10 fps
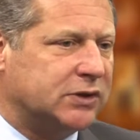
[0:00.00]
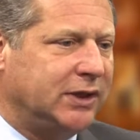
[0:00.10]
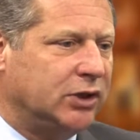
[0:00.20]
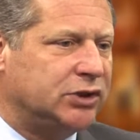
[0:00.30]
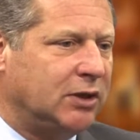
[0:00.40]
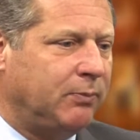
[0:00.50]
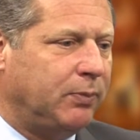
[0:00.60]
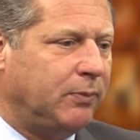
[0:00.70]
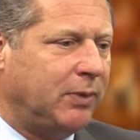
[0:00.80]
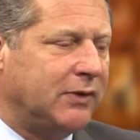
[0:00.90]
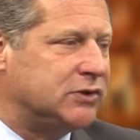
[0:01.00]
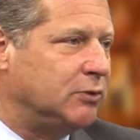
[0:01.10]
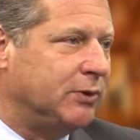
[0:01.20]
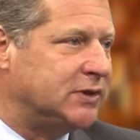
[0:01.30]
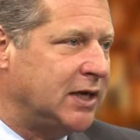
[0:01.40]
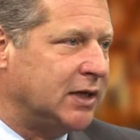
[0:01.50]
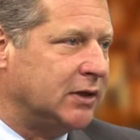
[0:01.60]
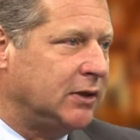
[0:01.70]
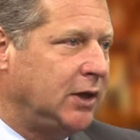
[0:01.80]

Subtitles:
leadership by the superintendent.